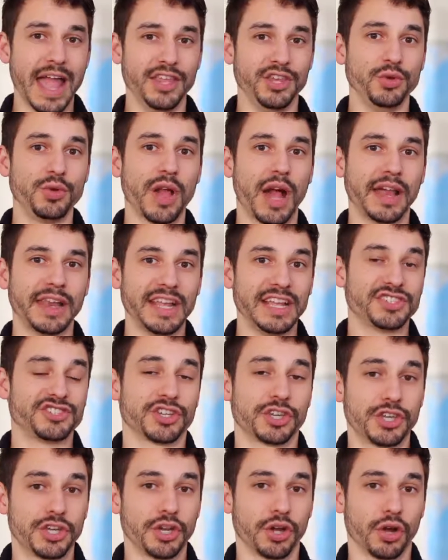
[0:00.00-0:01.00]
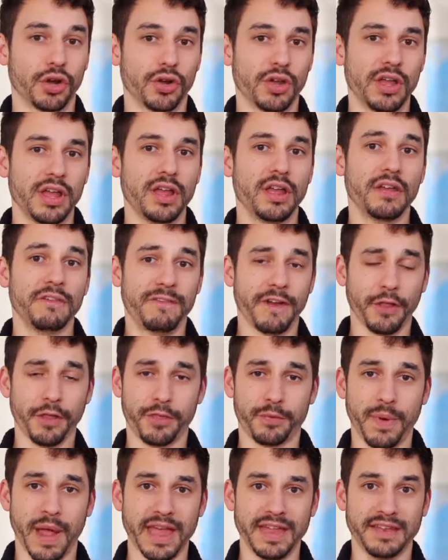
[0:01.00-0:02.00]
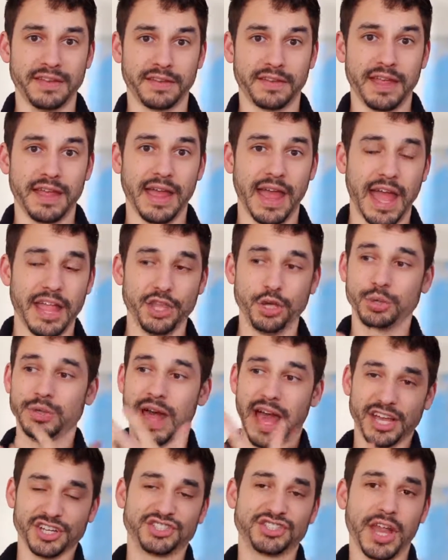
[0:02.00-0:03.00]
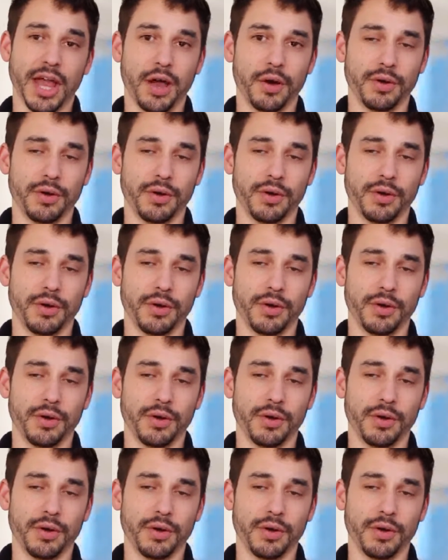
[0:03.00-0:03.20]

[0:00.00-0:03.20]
and you got insecure, felt threatened, and you lashed